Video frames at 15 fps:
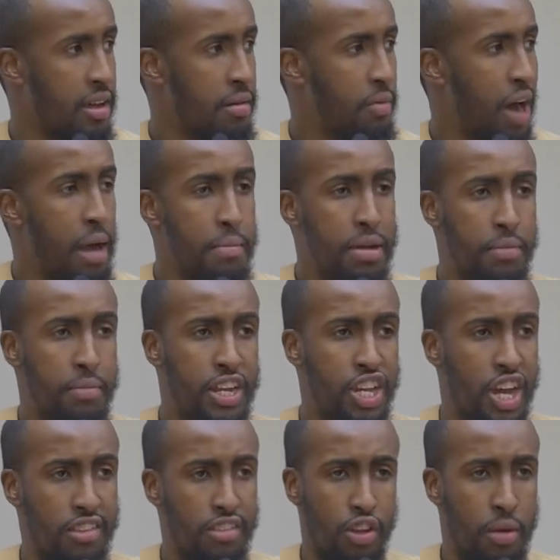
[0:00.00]
Muhammad, be
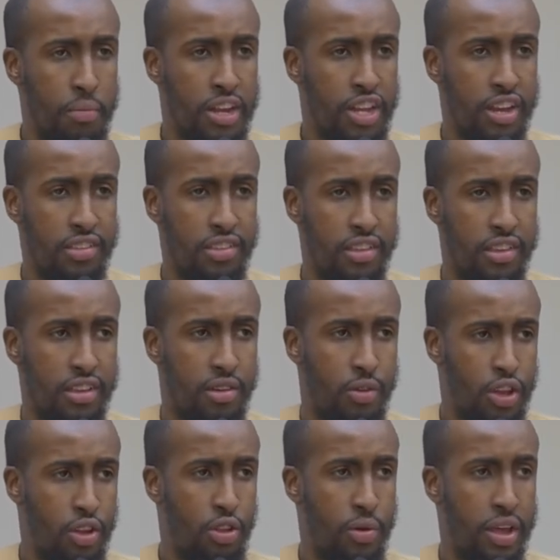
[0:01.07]
just. You're not being just.
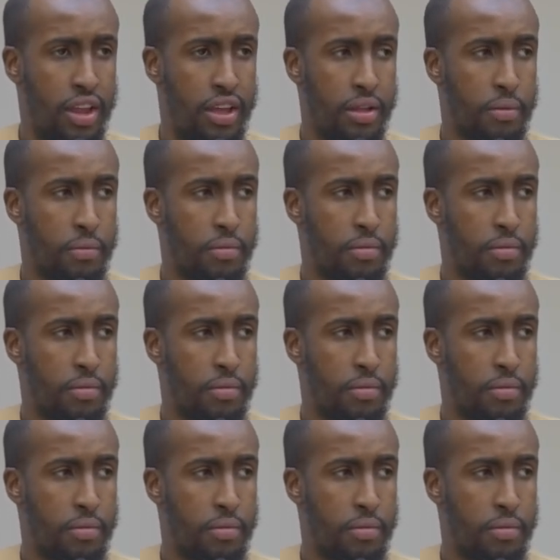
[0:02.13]
What are you doing?